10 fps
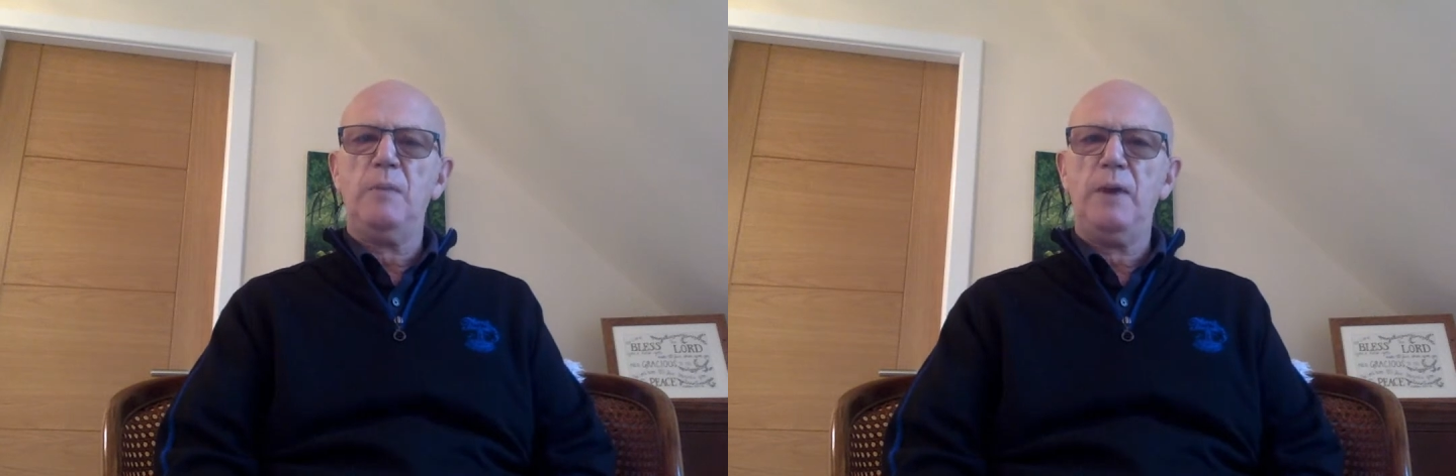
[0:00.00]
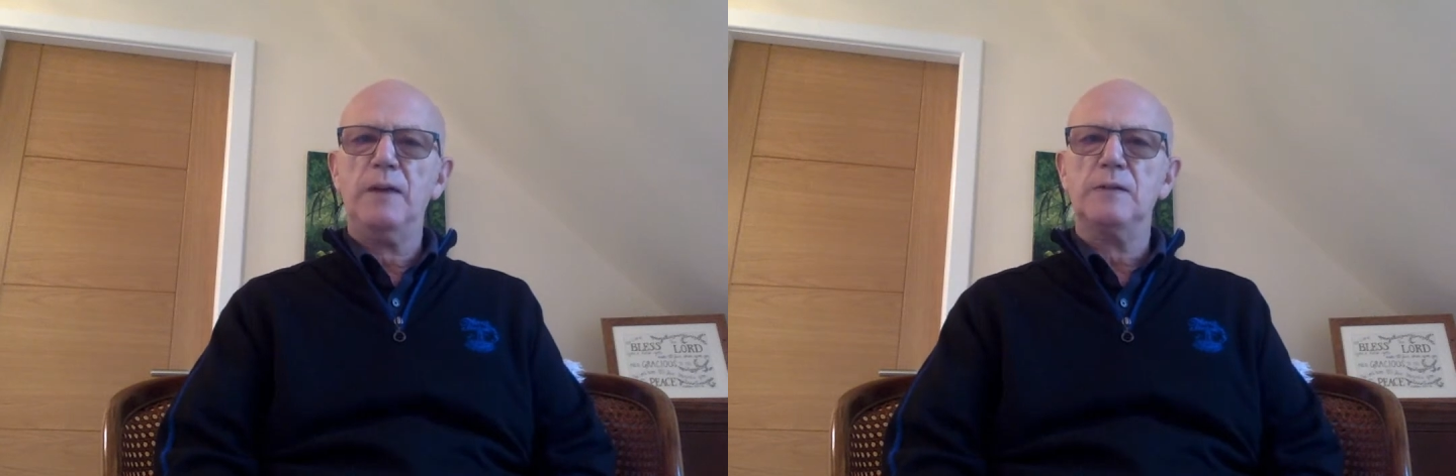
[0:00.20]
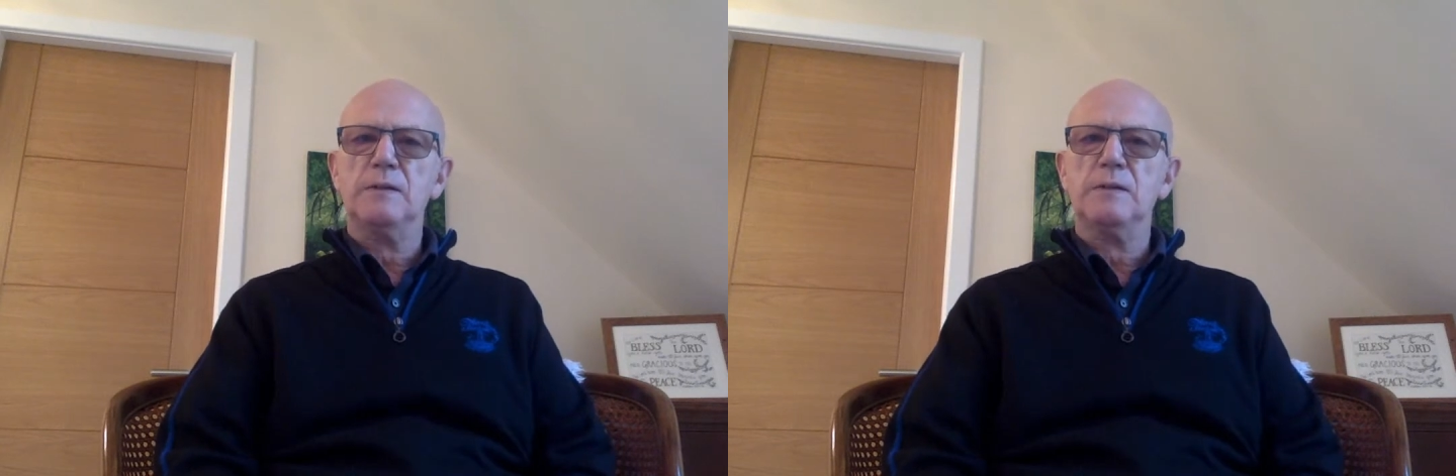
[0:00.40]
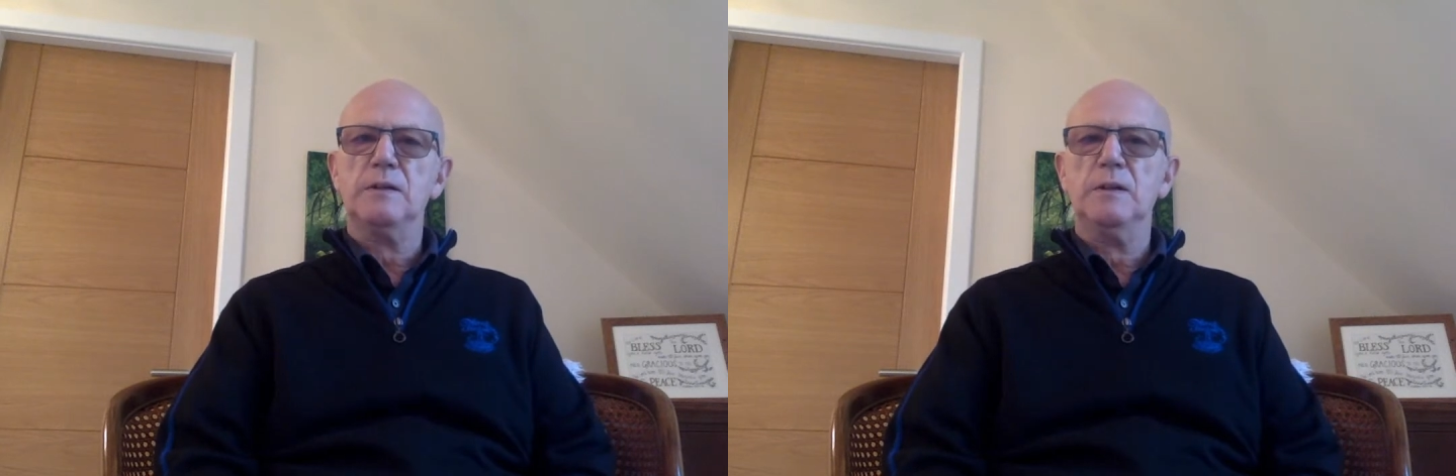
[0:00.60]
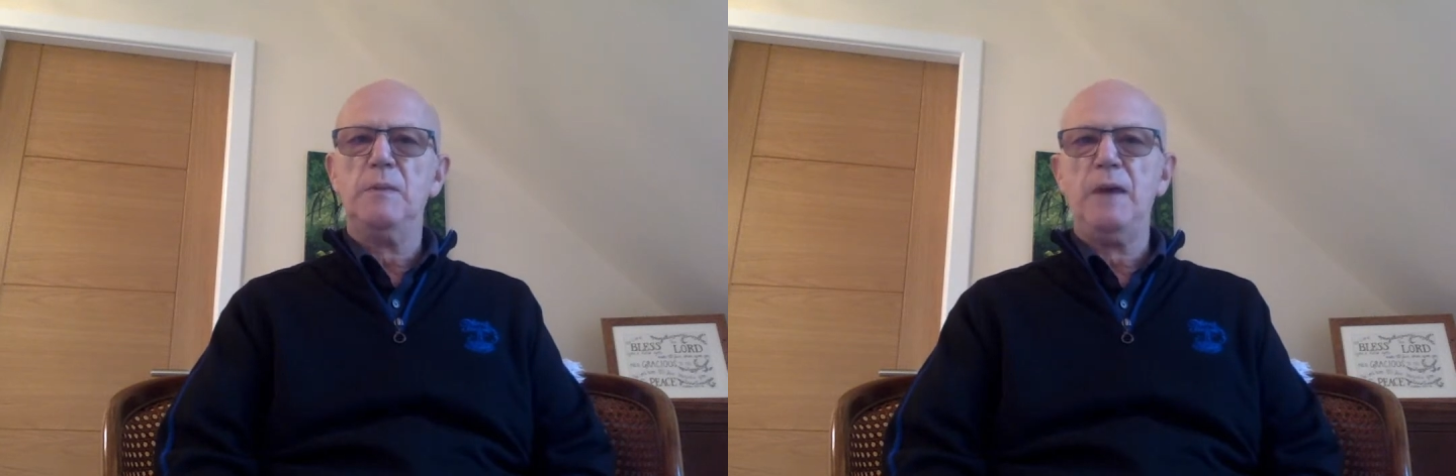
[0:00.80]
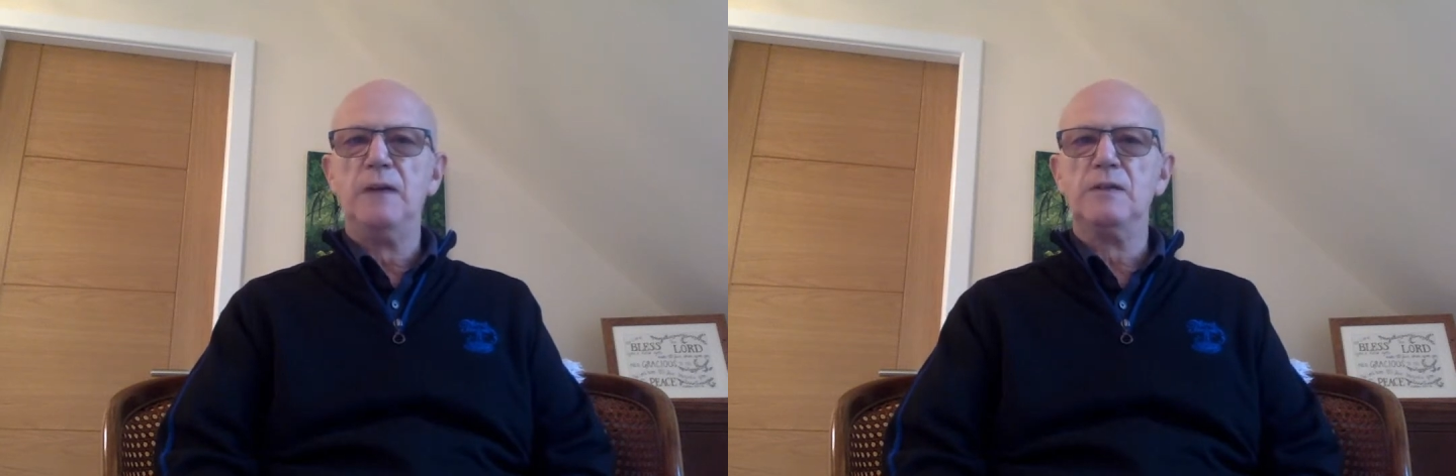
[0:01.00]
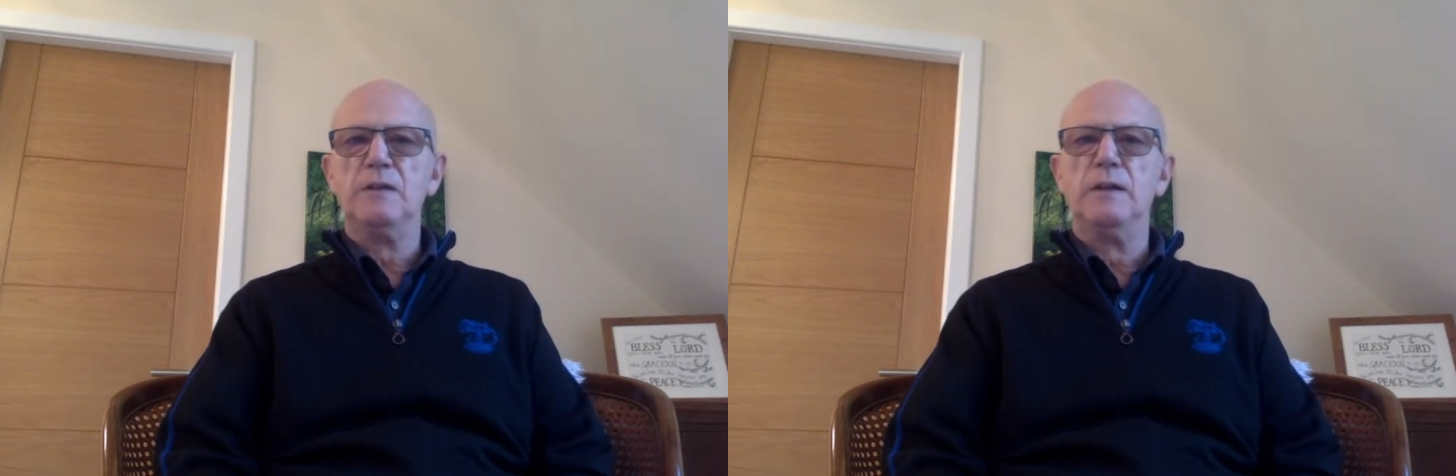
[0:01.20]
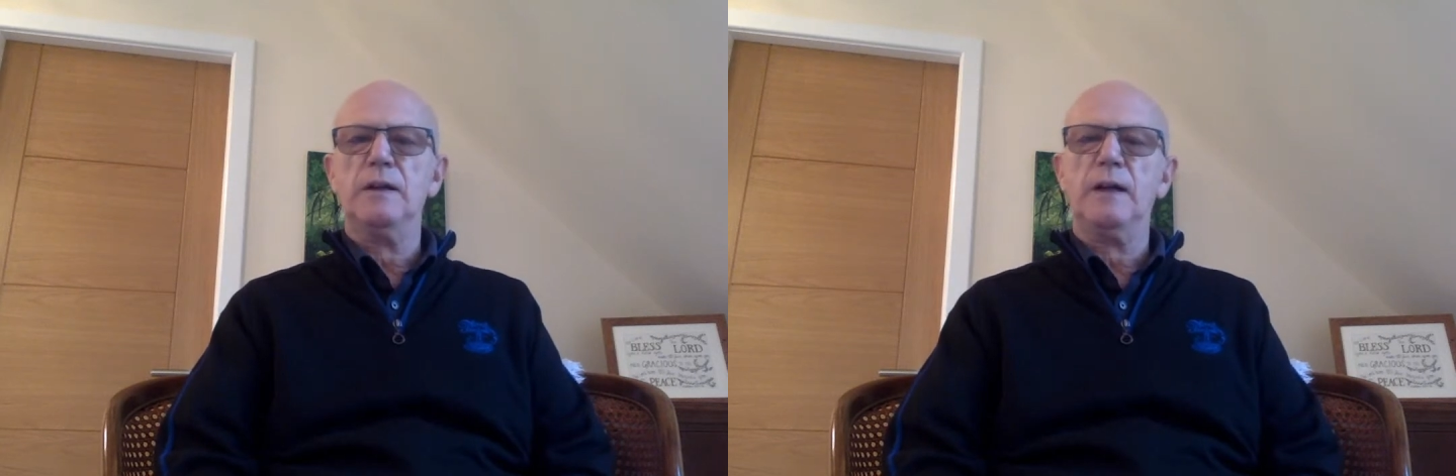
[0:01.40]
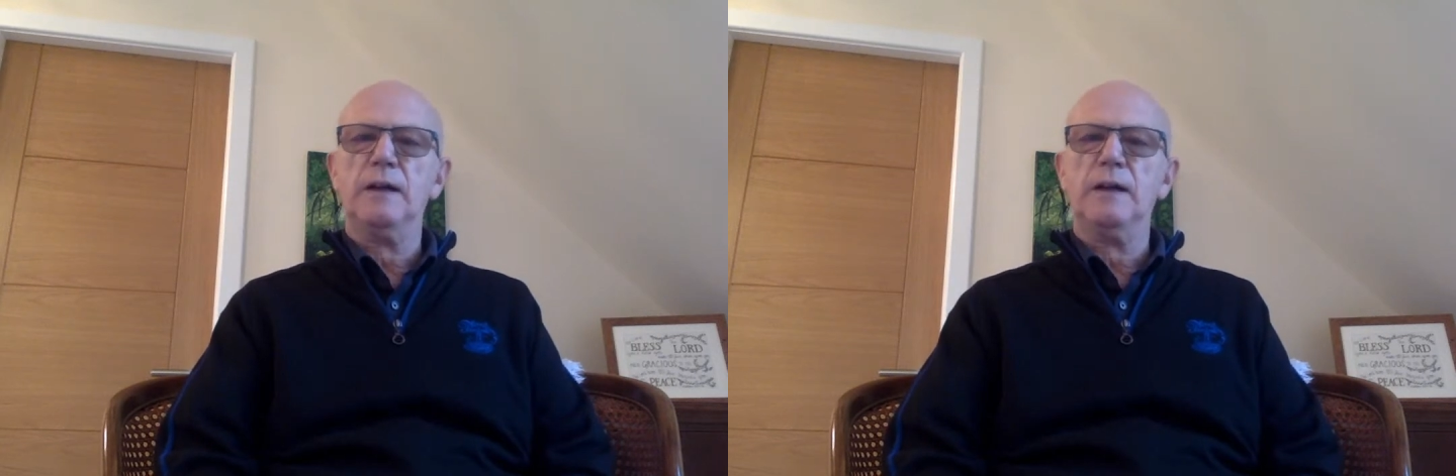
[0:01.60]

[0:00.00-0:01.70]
presence and the person and the